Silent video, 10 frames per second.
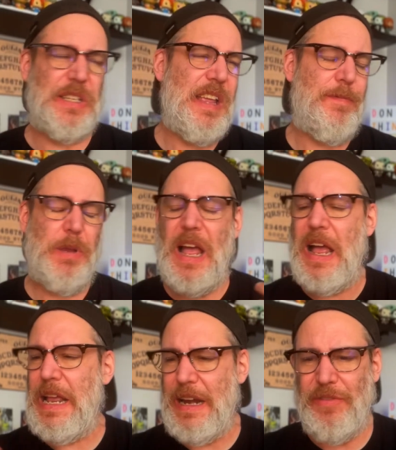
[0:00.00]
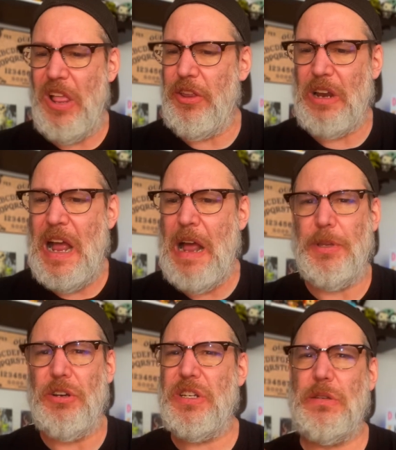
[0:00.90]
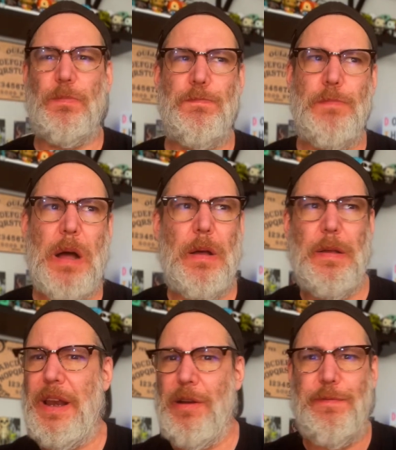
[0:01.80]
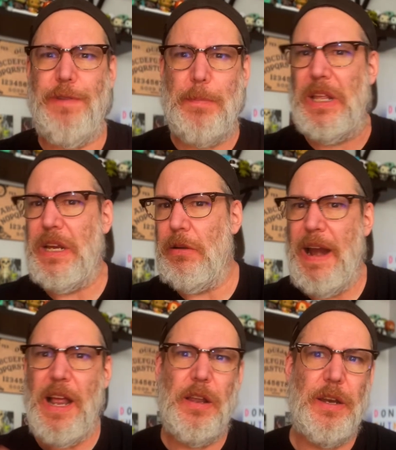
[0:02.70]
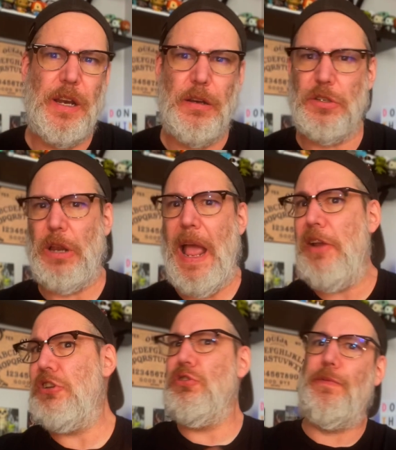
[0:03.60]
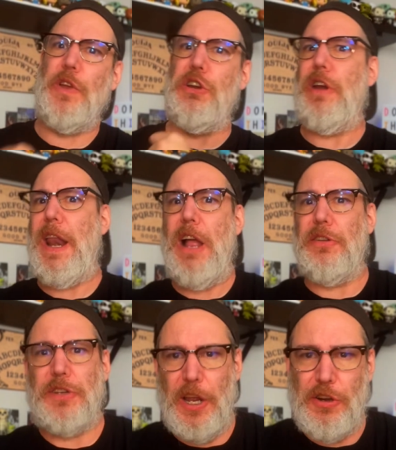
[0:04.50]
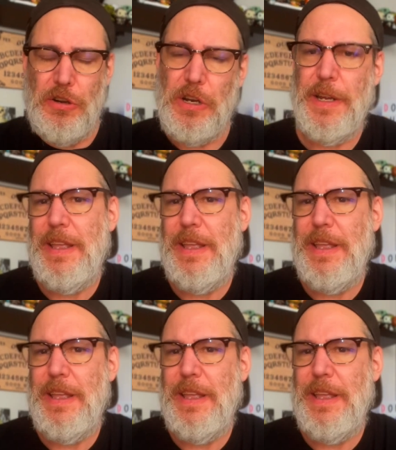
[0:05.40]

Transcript: the FBI and every other cop, they're just fumbling around and it's like, how did you figure that out, Decker?